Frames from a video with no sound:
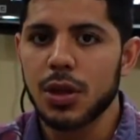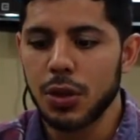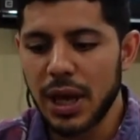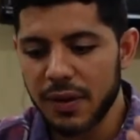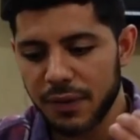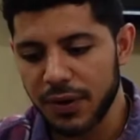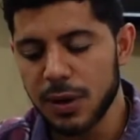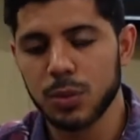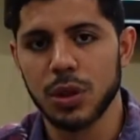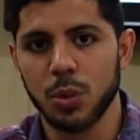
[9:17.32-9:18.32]
that
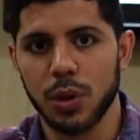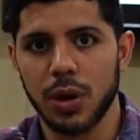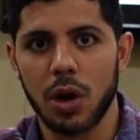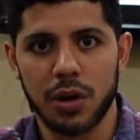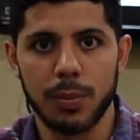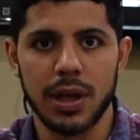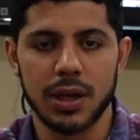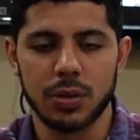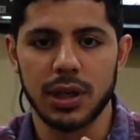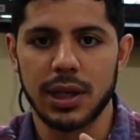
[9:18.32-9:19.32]
family would
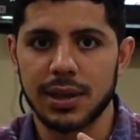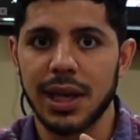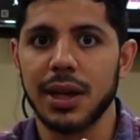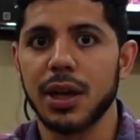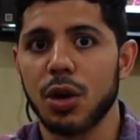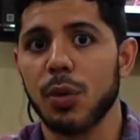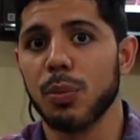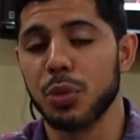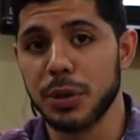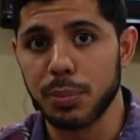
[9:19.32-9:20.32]
automatically get that income
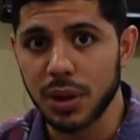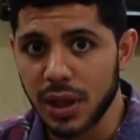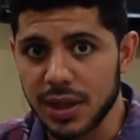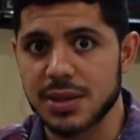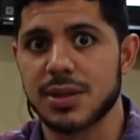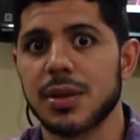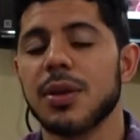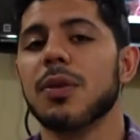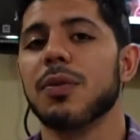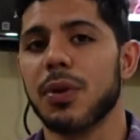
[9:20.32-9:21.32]
replaced
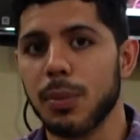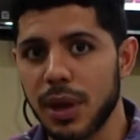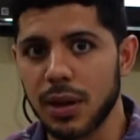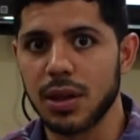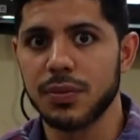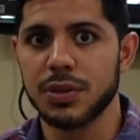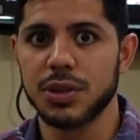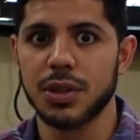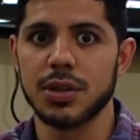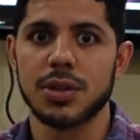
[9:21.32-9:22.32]
from that life
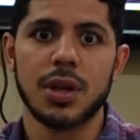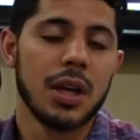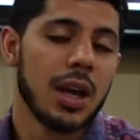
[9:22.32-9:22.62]
insurance.